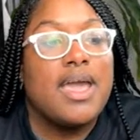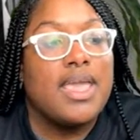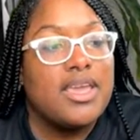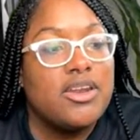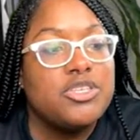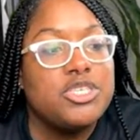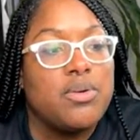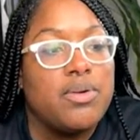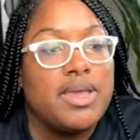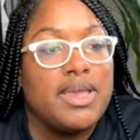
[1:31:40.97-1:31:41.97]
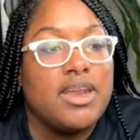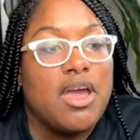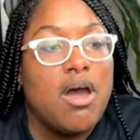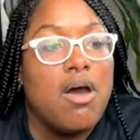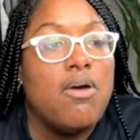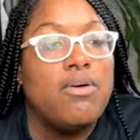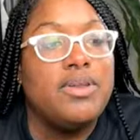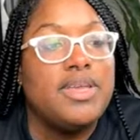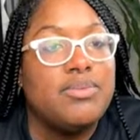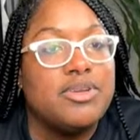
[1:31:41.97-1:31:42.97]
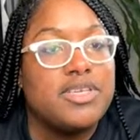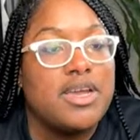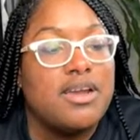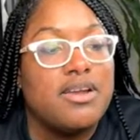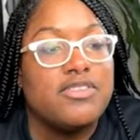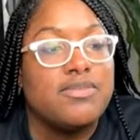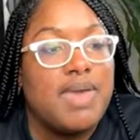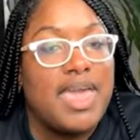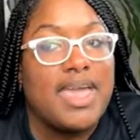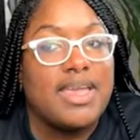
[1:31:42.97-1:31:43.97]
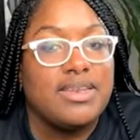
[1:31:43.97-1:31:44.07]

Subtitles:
Inner join only returns back